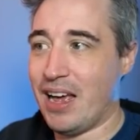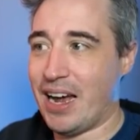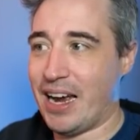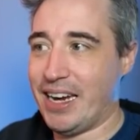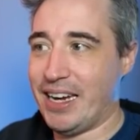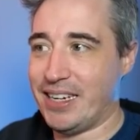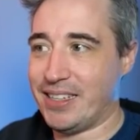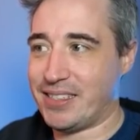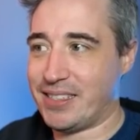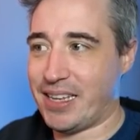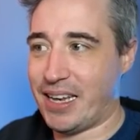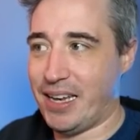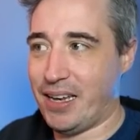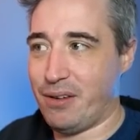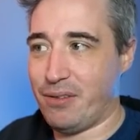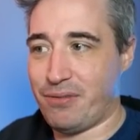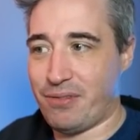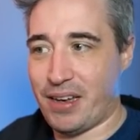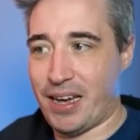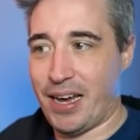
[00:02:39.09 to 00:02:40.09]
I hit
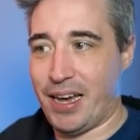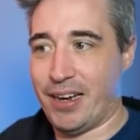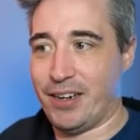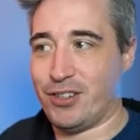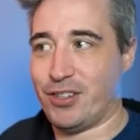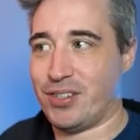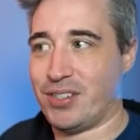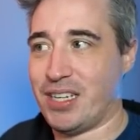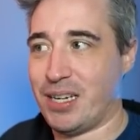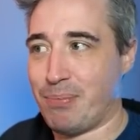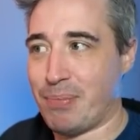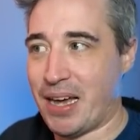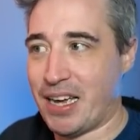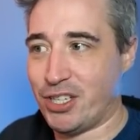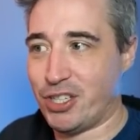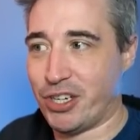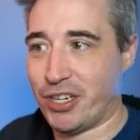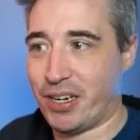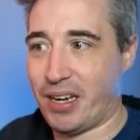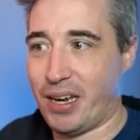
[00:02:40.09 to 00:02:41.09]
save and just like
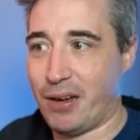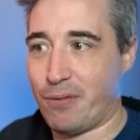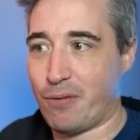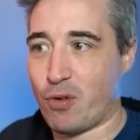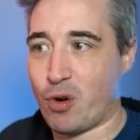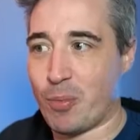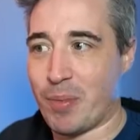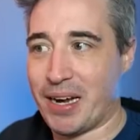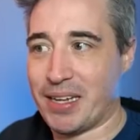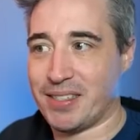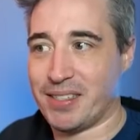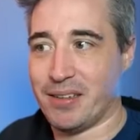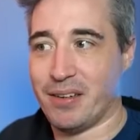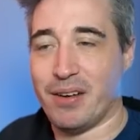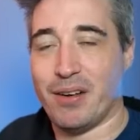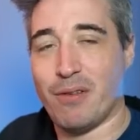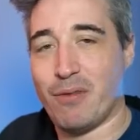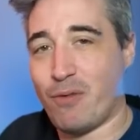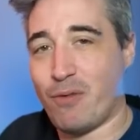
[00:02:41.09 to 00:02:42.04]
magic, it formats it